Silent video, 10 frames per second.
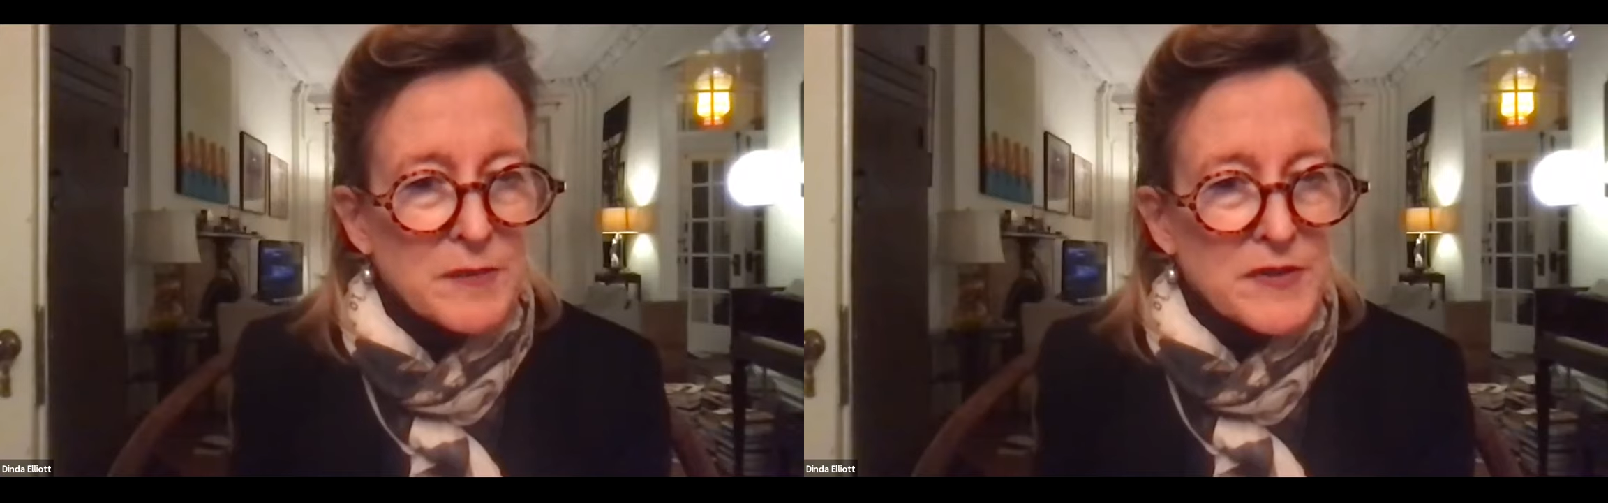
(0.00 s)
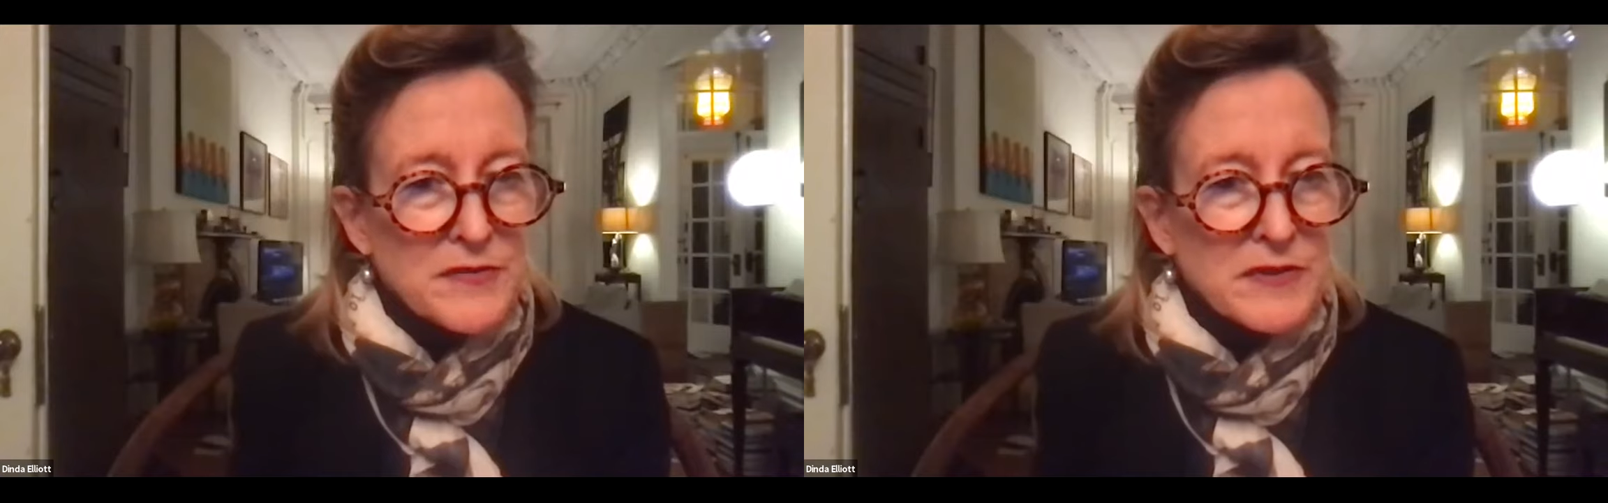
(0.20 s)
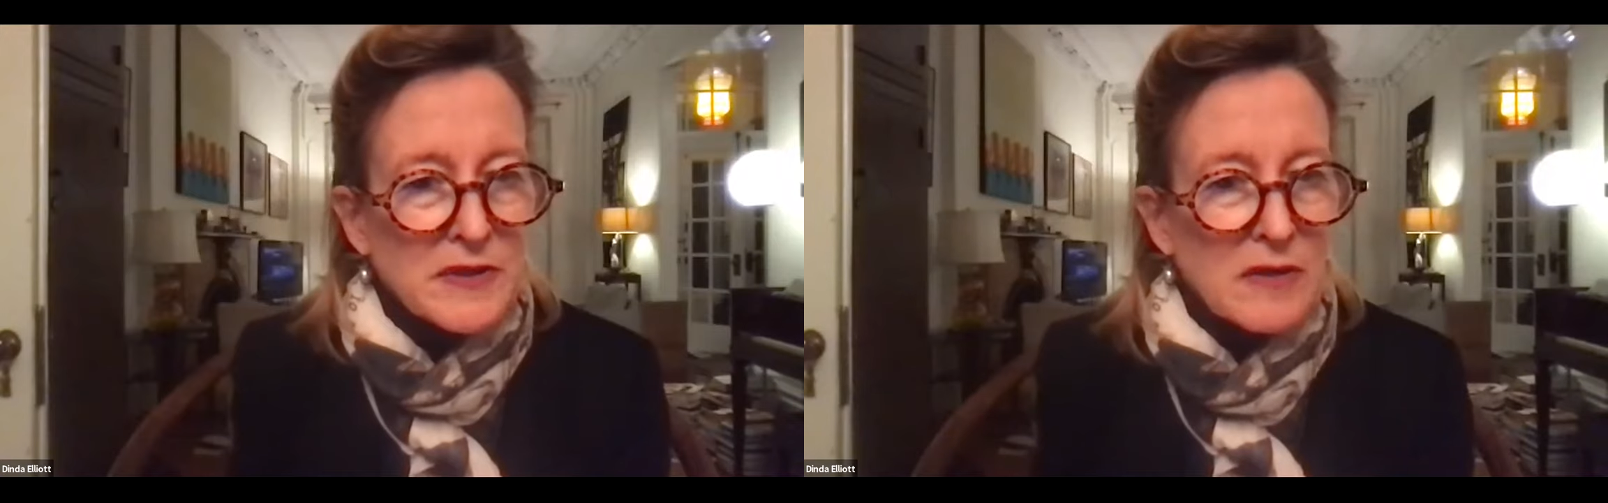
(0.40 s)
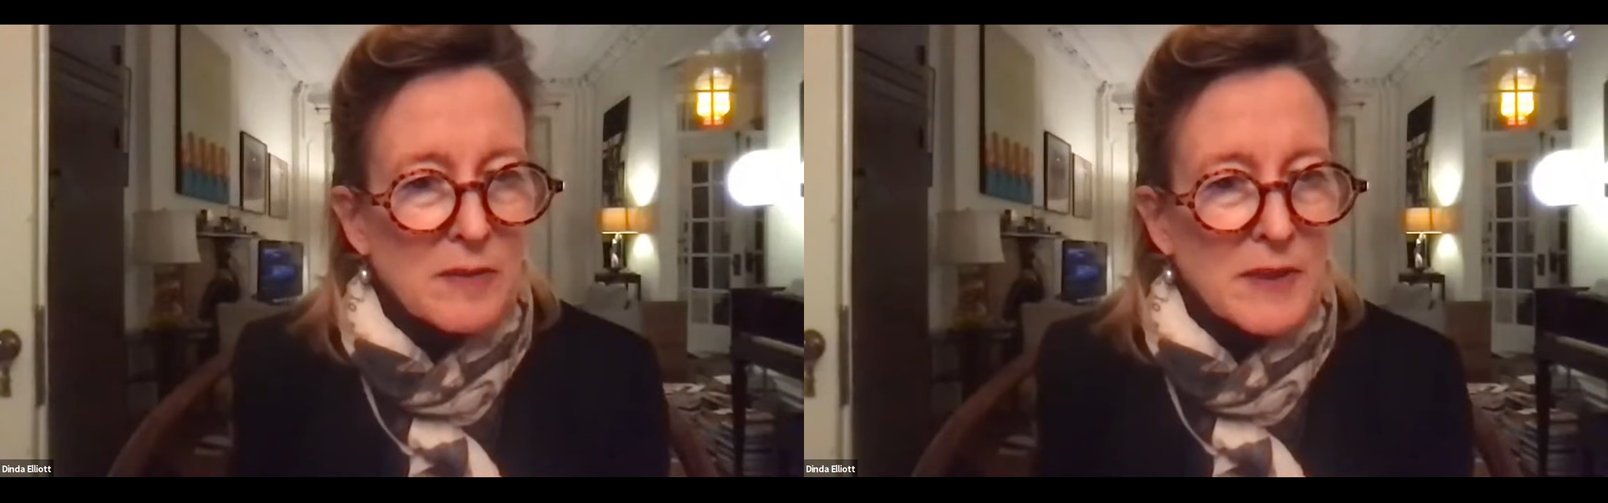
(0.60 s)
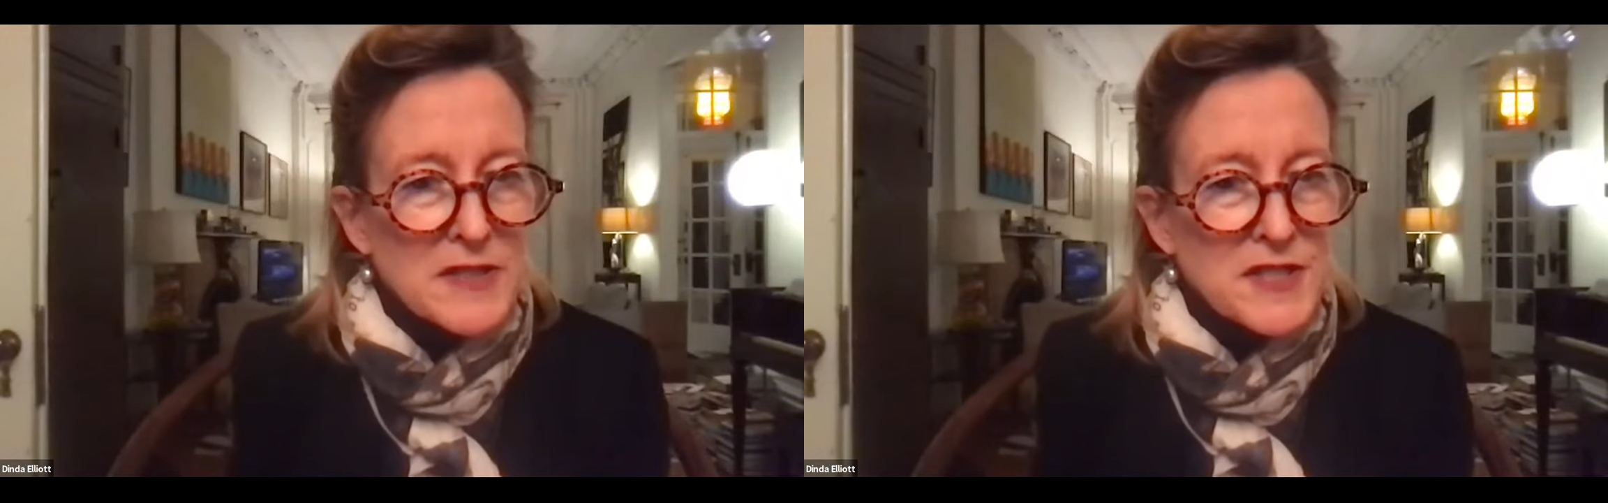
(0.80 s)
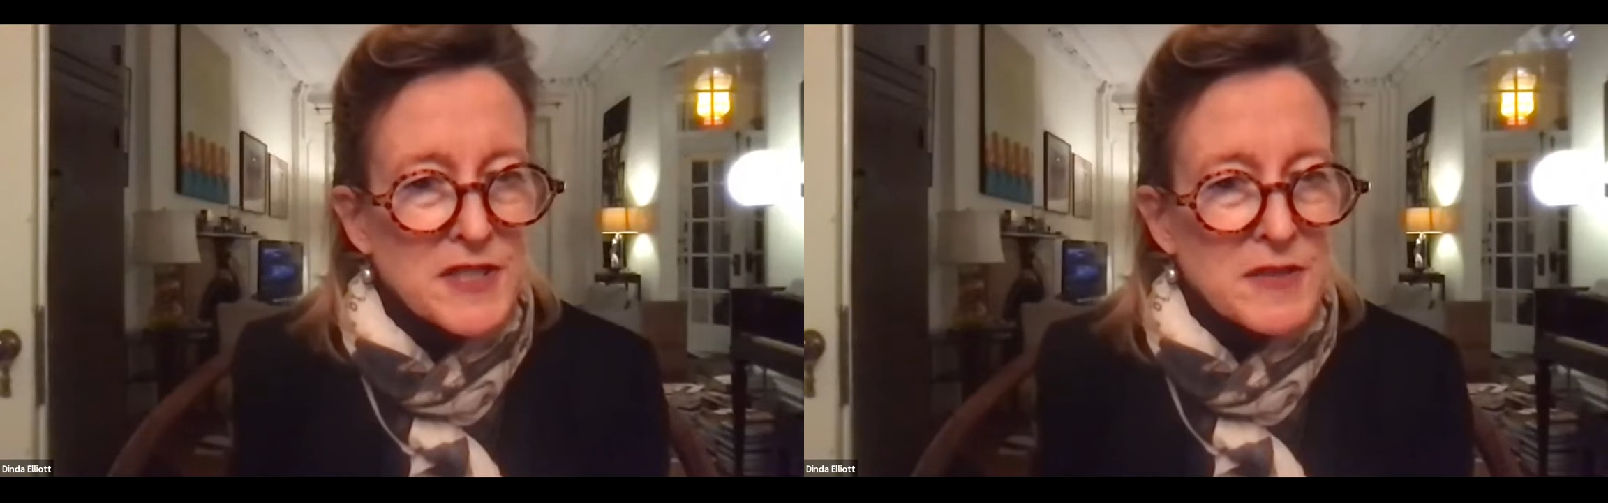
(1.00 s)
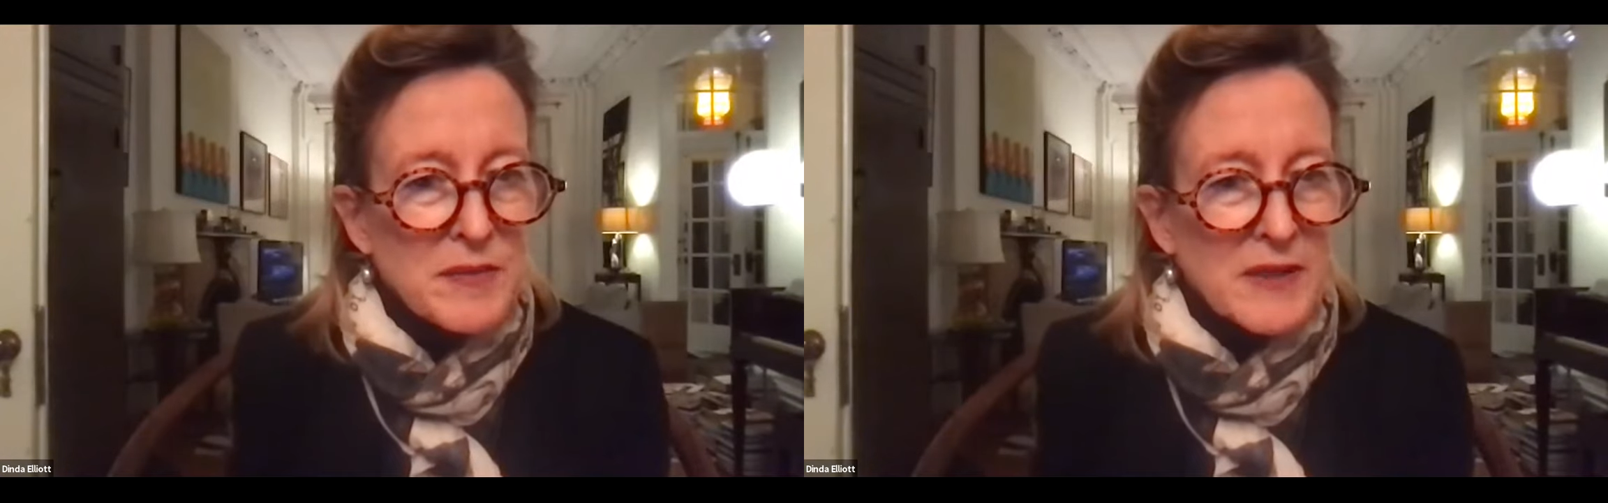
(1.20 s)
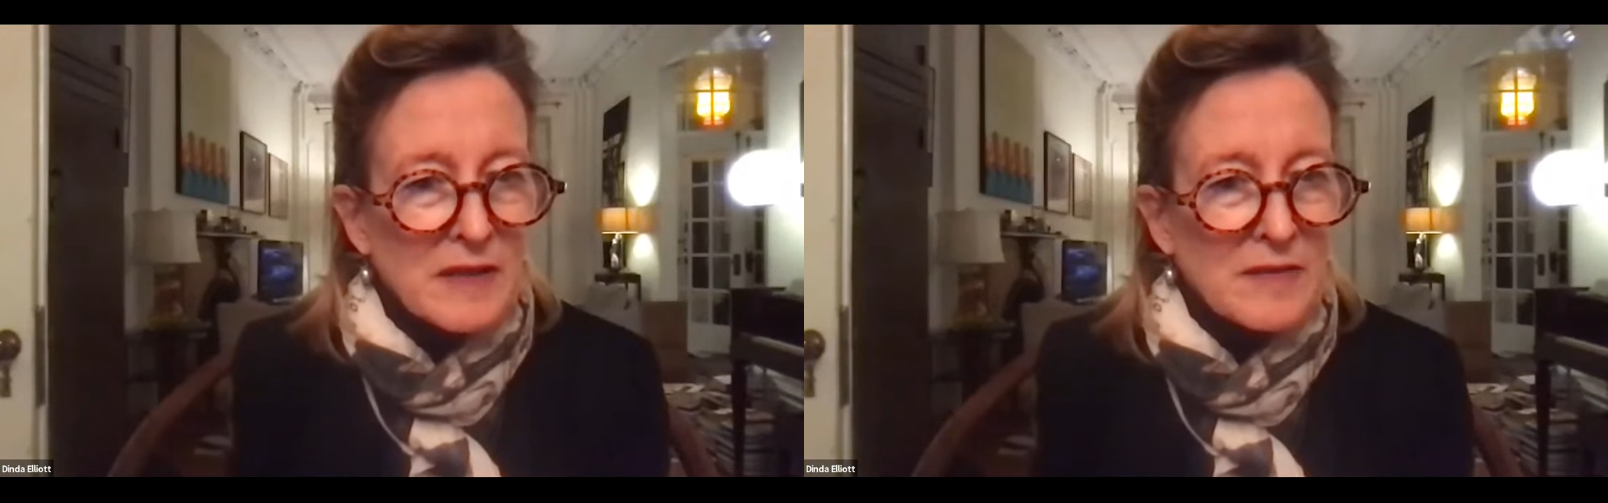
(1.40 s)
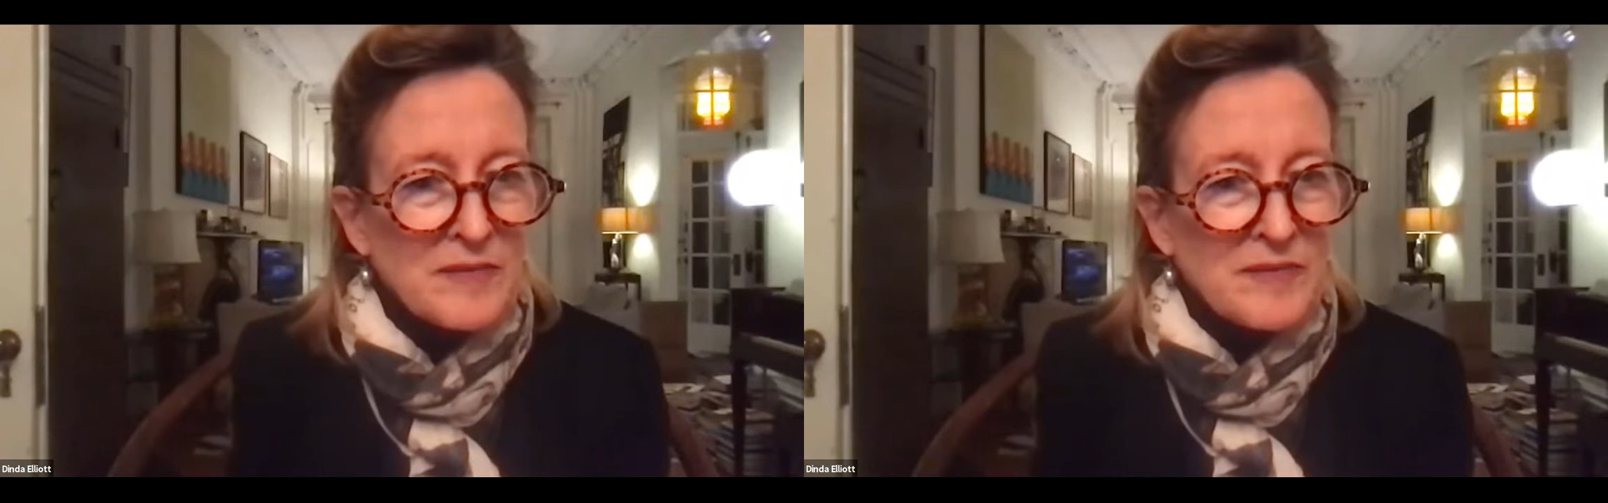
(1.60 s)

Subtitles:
is really all about Xi Jinping.